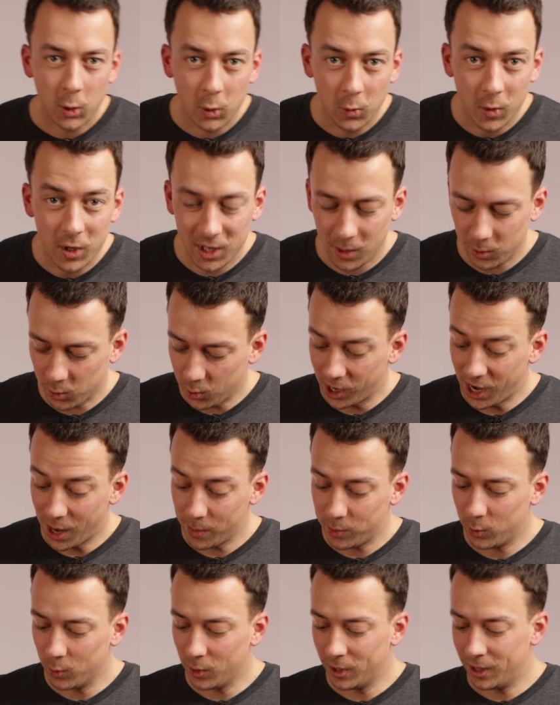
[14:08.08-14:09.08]
So the reason I'm quite
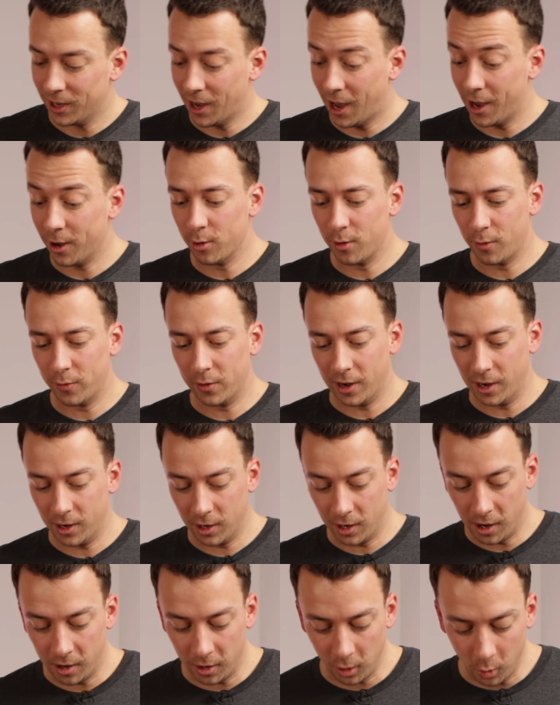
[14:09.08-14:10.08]
happy with the
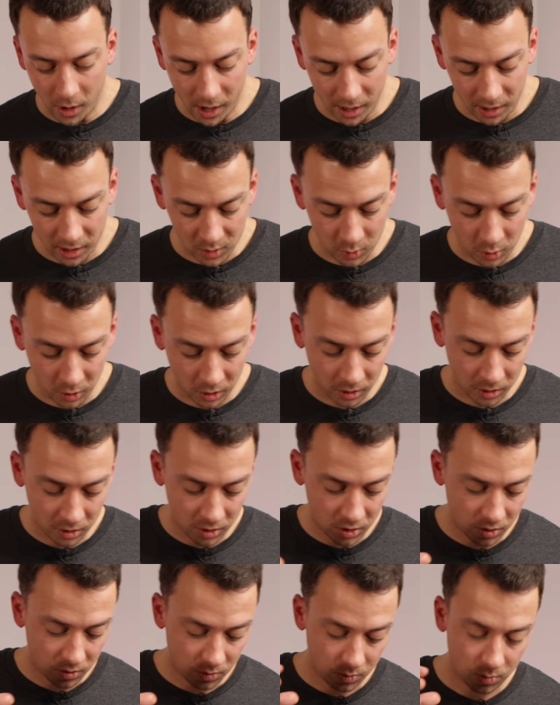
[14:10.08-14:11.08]
Hygrophila araquaia is
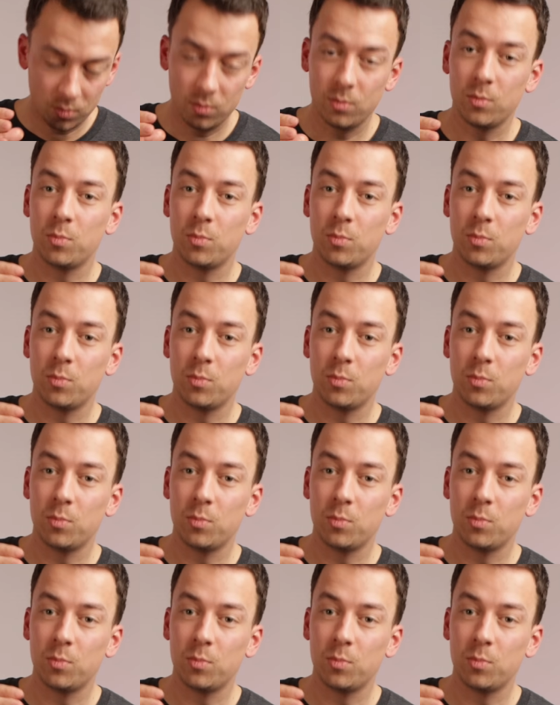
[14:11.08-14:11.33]
because